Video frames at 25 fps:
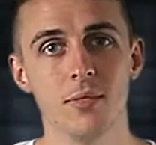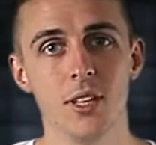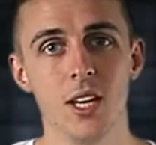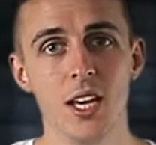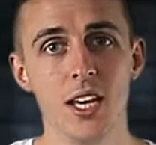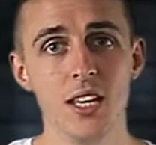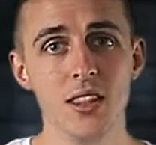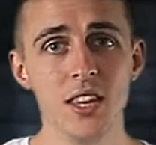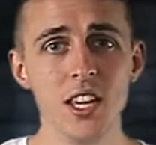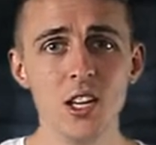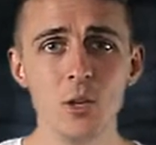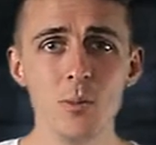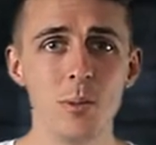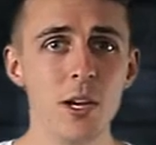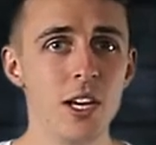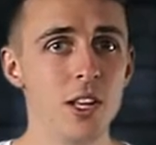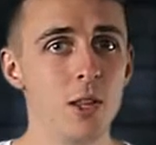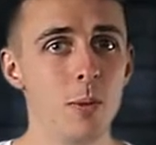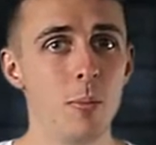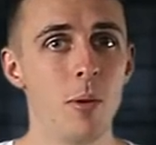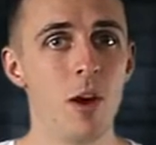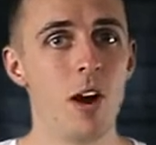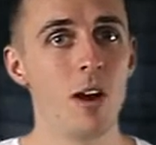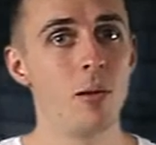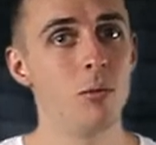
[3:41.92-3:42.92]
In this bit of the
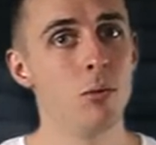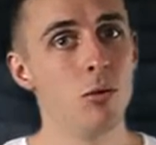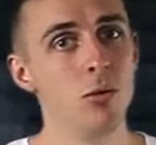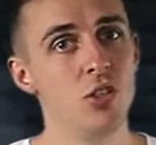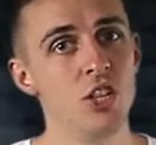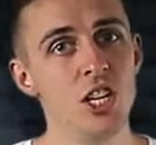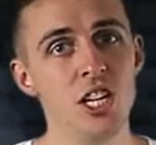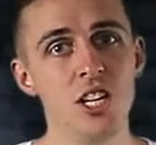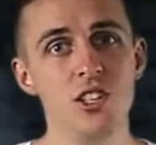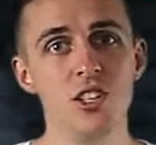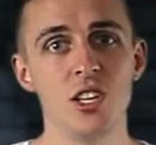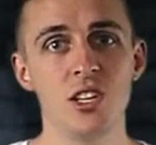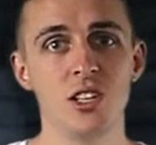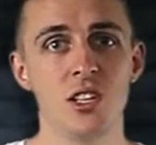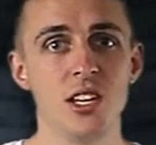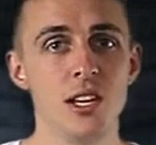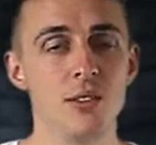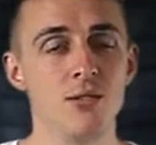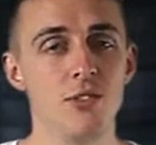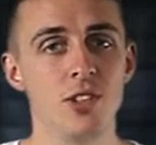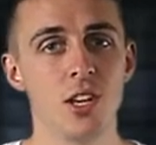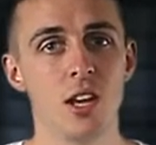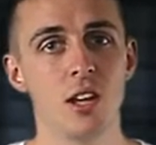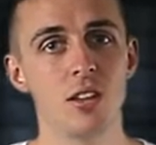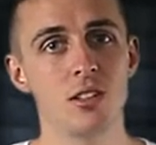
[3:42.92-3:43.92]
Bible, Jesus
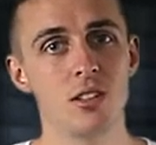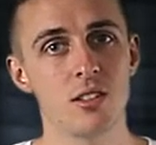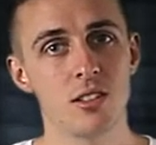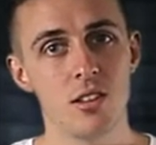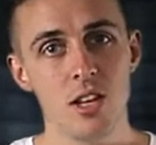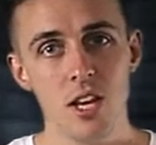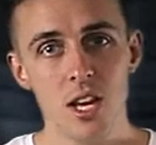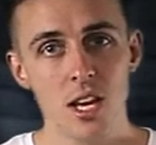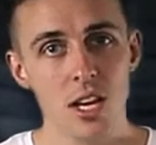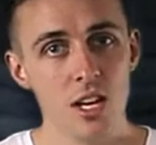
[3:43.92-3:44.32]
gives us